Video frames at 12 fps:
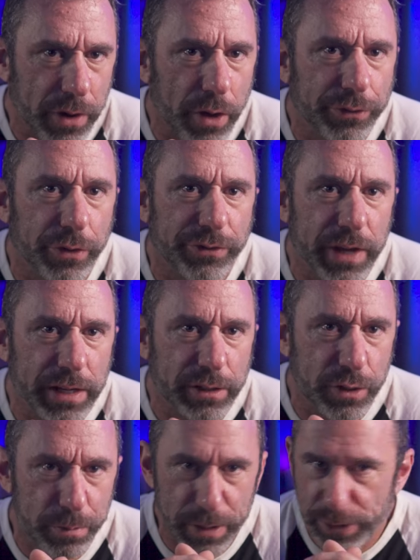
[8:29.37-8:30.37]
also set
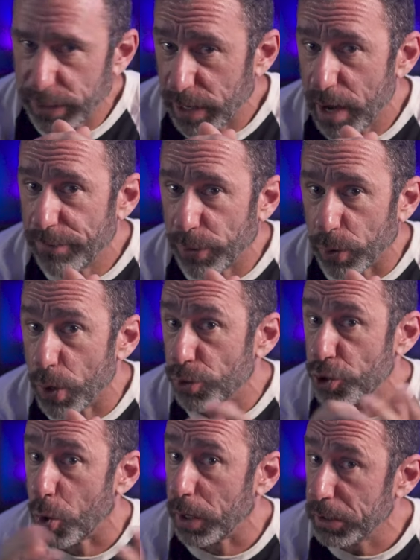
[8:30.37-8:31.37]
to music of your own
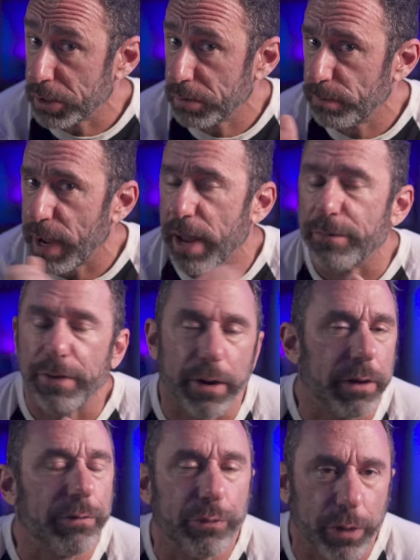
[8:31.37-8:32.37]
choice and
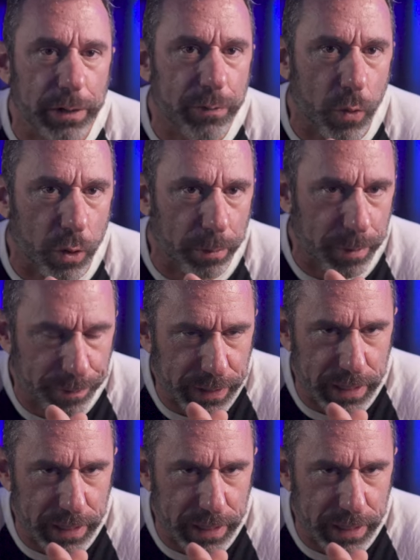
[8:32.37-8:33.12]
very free-form